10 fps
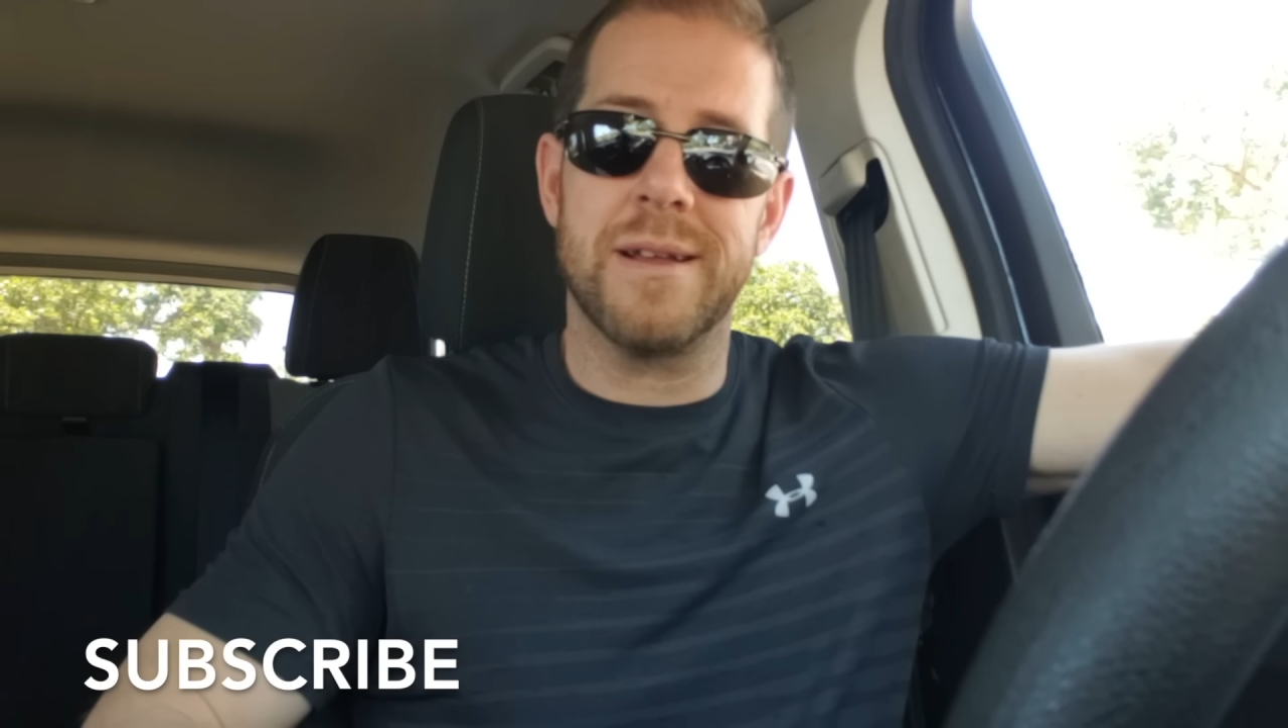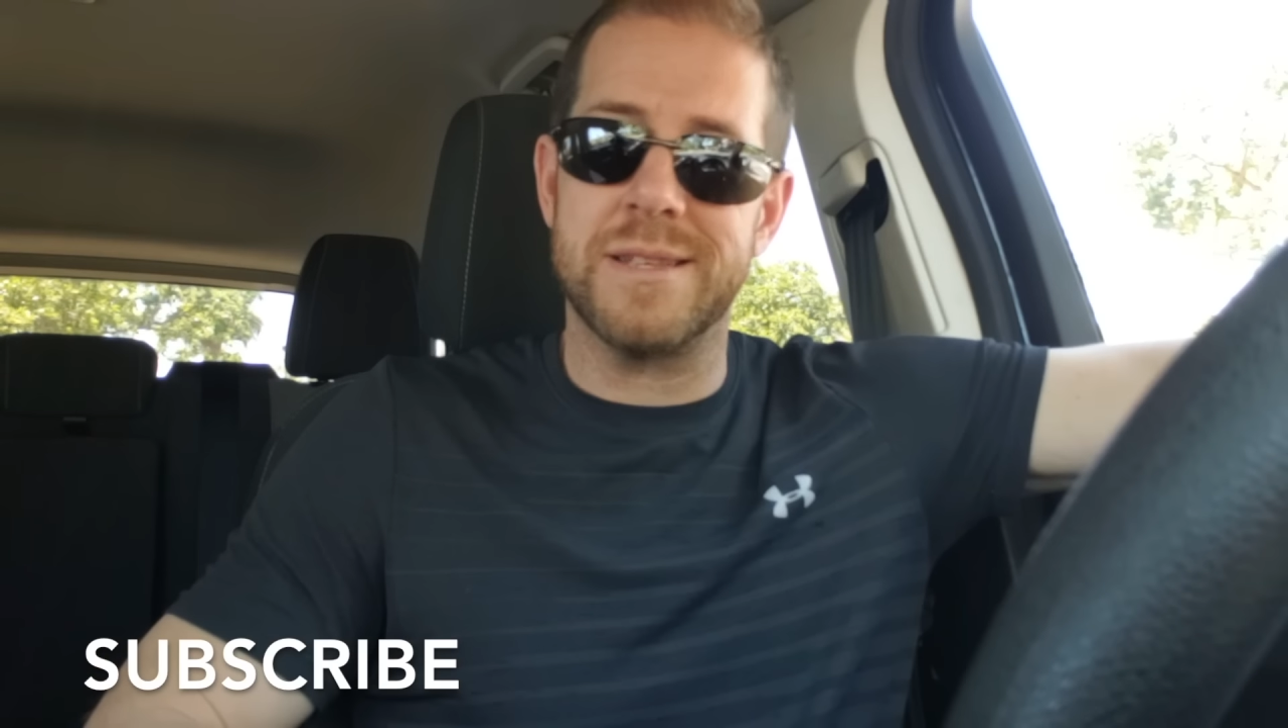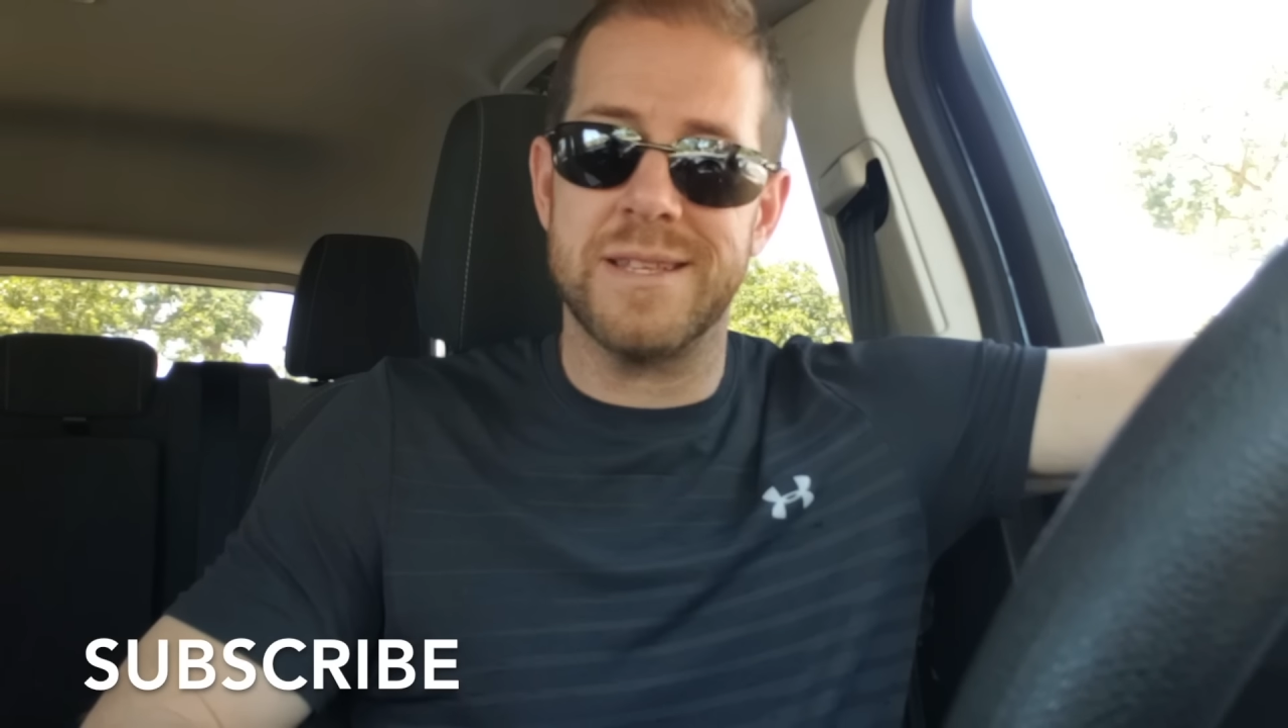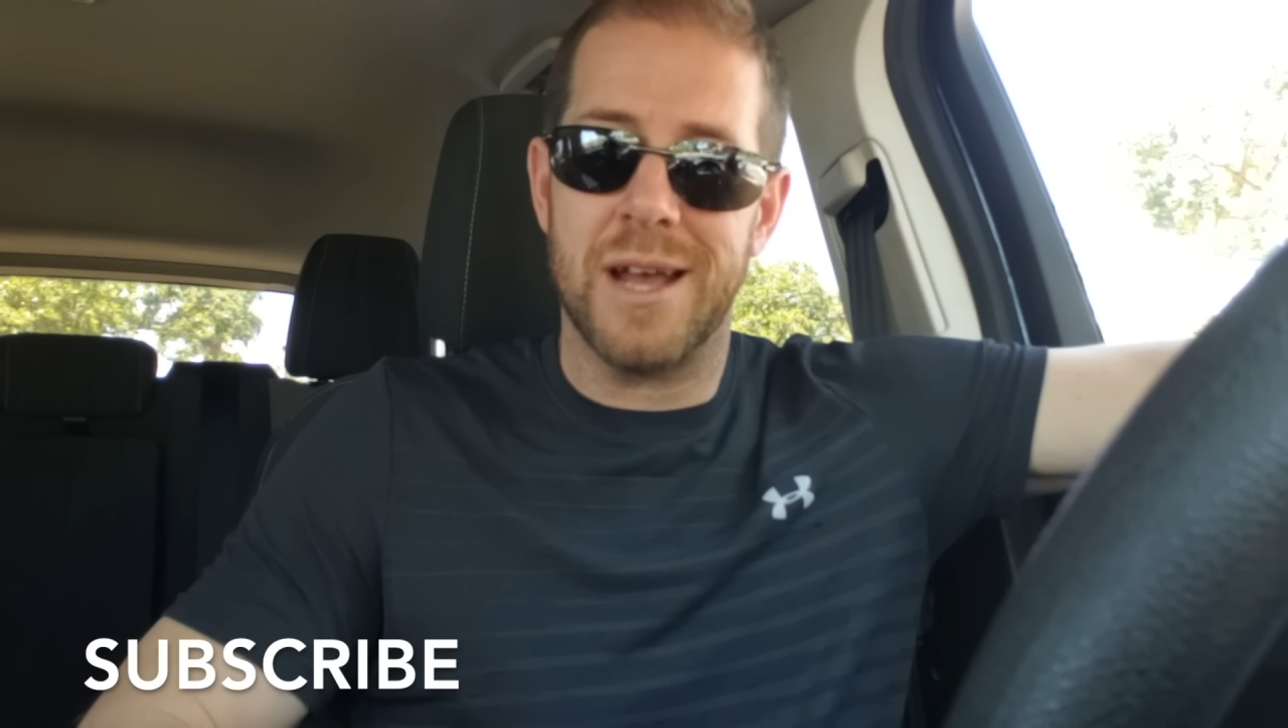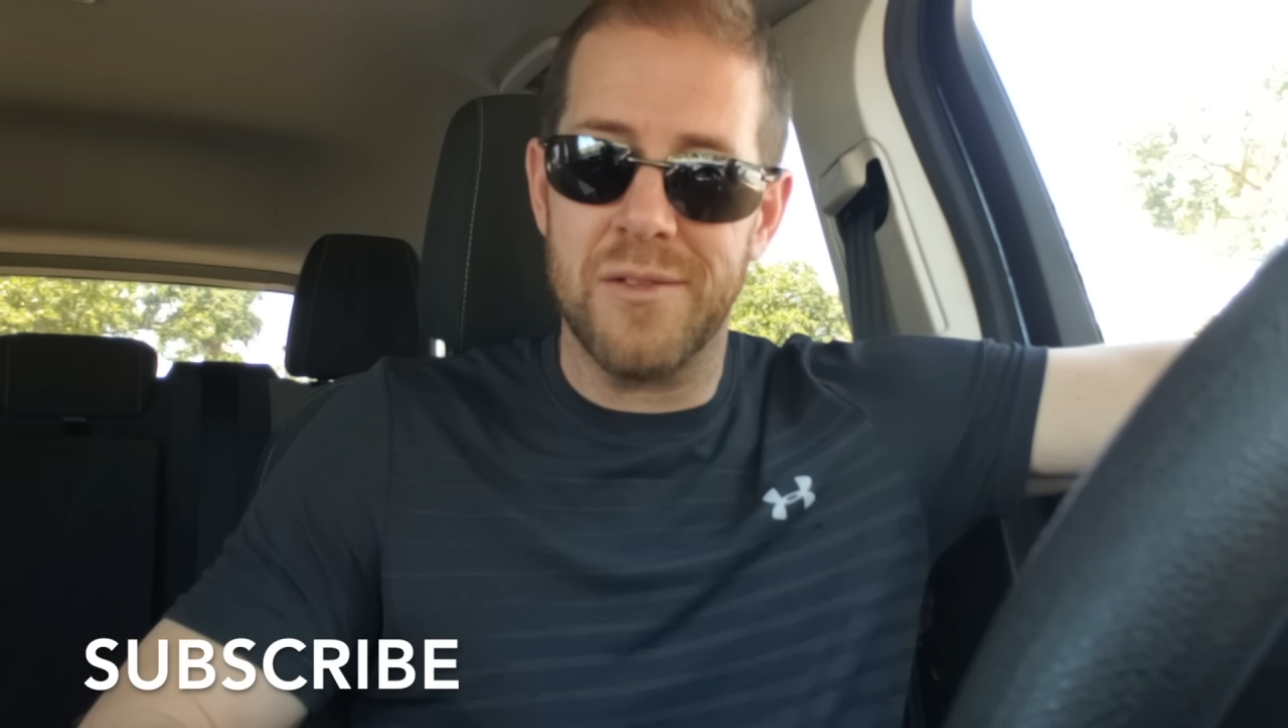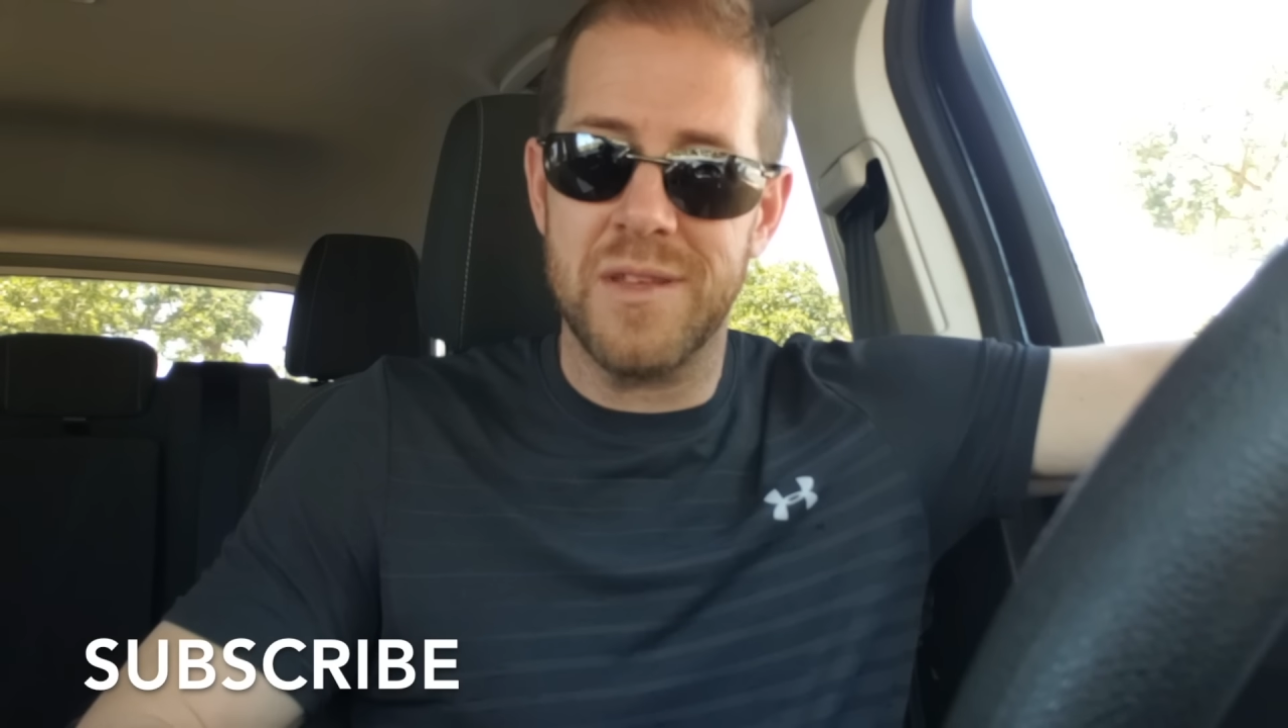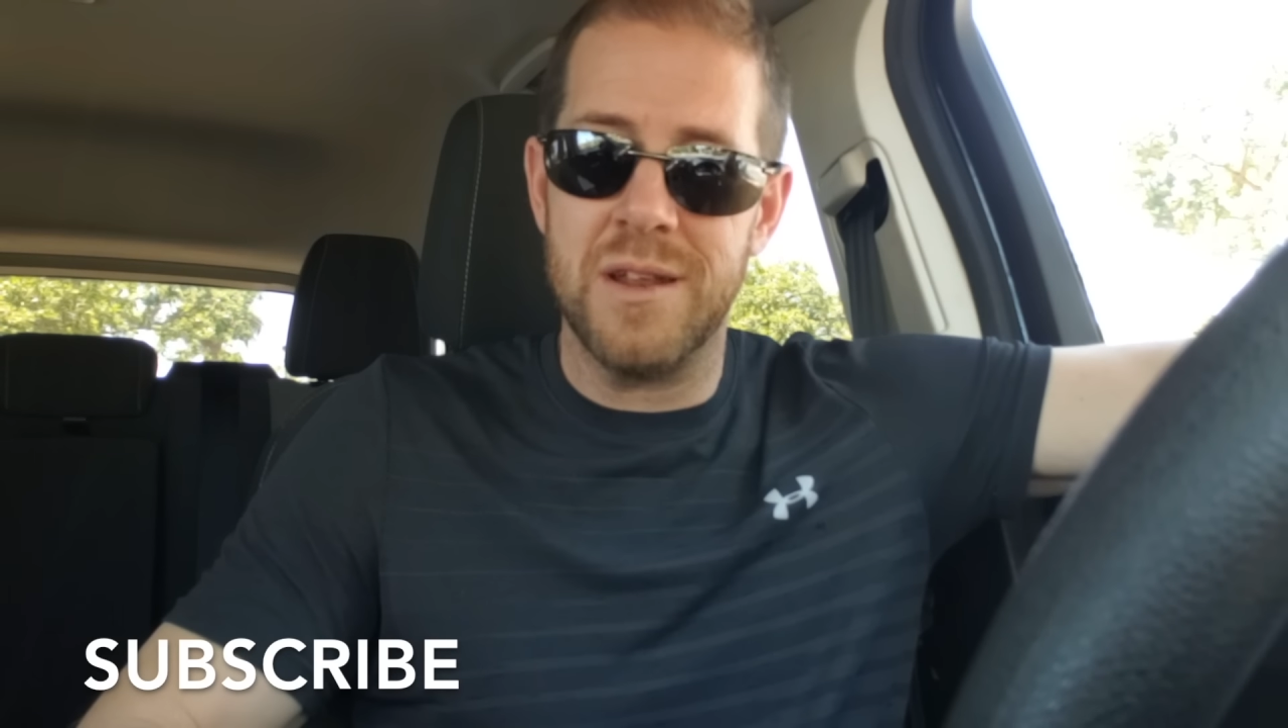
because it's healthy